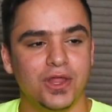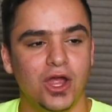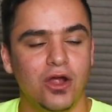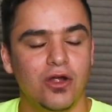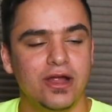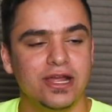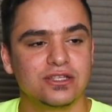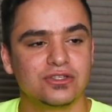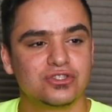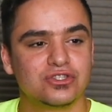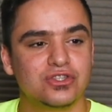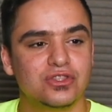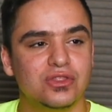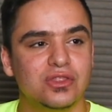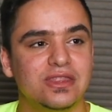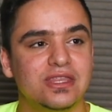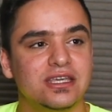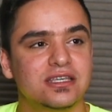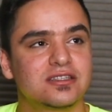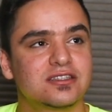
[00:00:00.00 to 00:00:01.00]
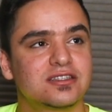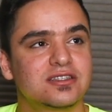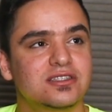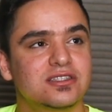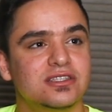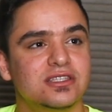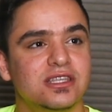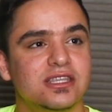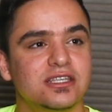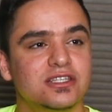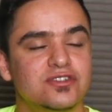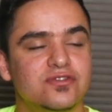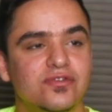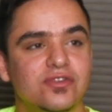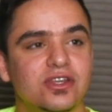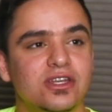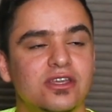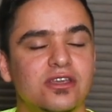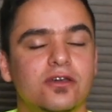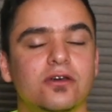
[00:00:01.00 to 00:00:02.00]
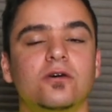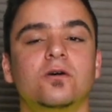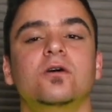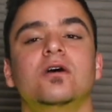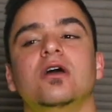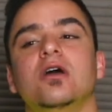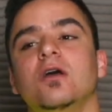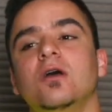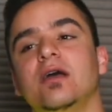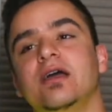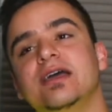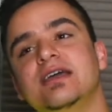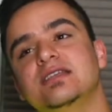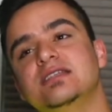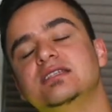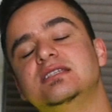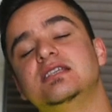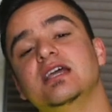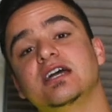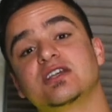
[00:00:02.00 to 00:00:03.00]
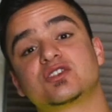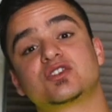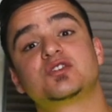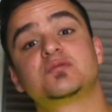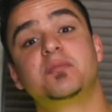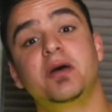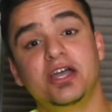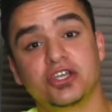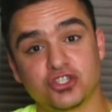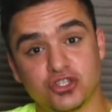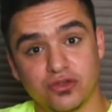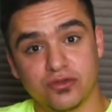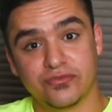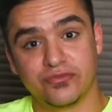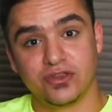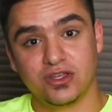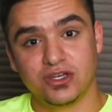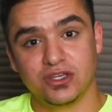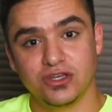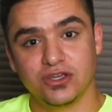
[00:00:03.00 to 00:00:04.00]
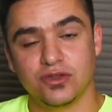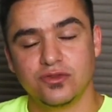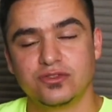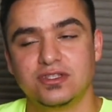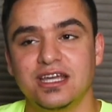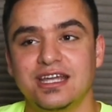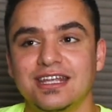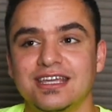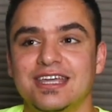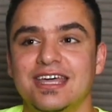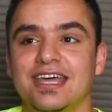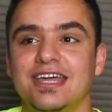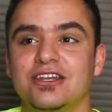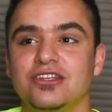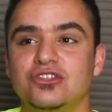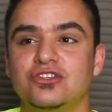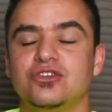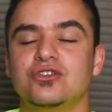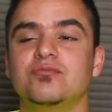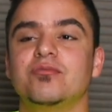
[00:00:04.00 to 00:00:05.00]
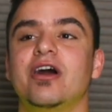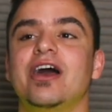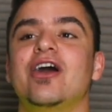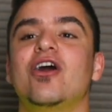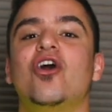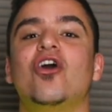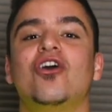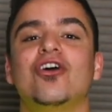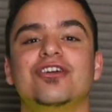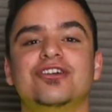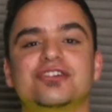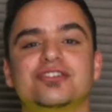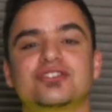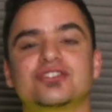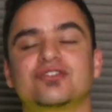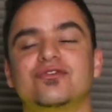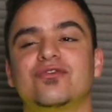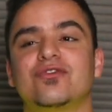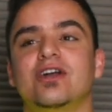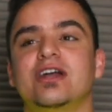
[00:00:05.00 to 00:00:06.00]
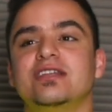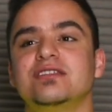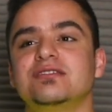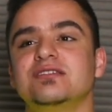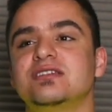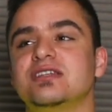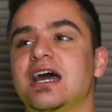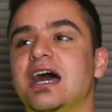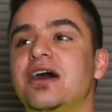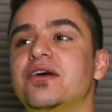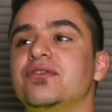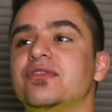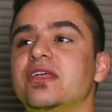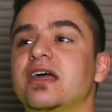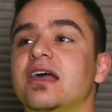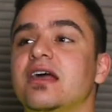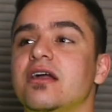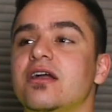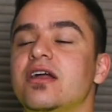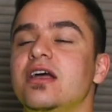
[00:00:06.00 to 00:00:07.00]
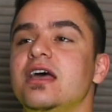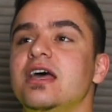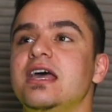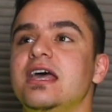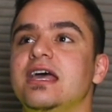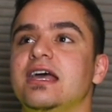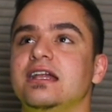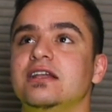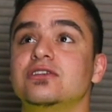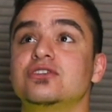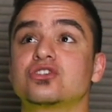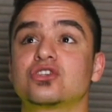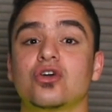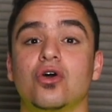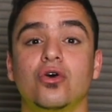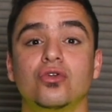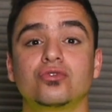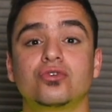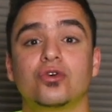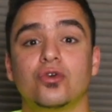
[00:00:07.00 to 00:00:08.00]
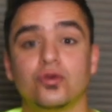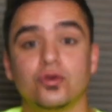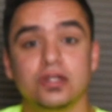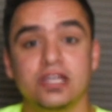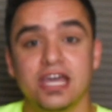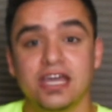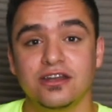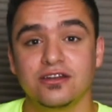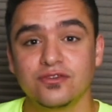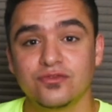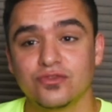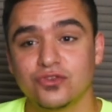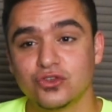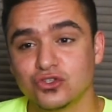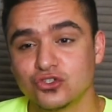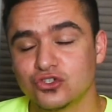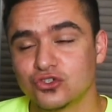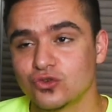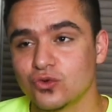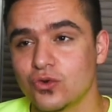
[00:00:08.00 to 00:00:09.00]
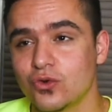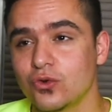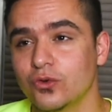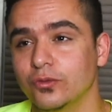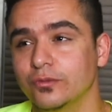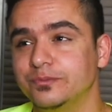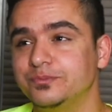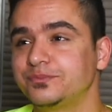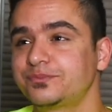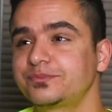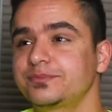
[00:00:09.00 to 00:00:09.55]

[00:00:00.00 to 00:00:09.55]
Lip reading: Alright, this video is a special video dedicated to my artist friends out there. And it's called Creative Control.